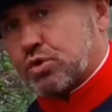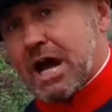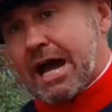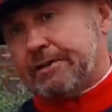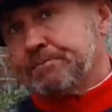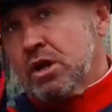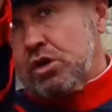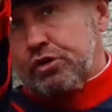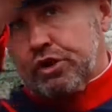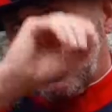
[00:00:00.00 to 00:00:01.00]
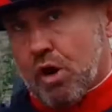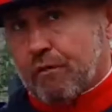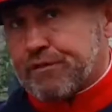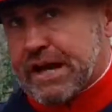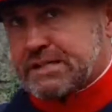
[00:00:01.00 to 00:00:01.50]
can. Look at the
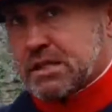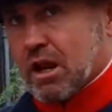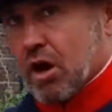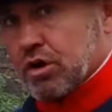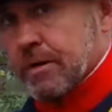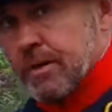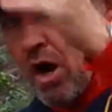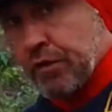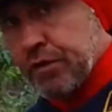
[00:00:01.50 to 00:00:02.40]
gold-faced clock. On